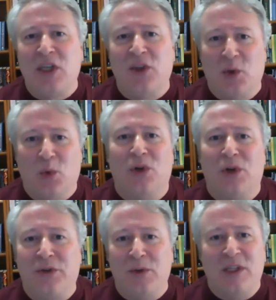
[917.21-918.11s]
in the world
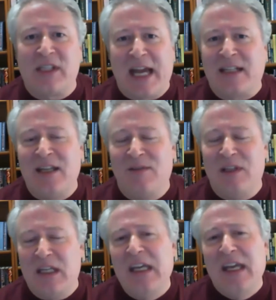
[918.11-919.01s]
through this
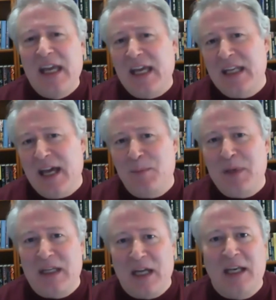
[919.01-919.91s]
activity and yet
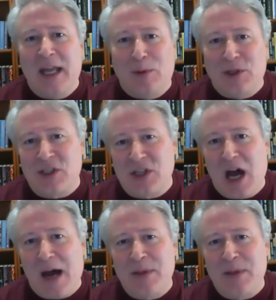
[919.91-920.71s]
being unable to stop.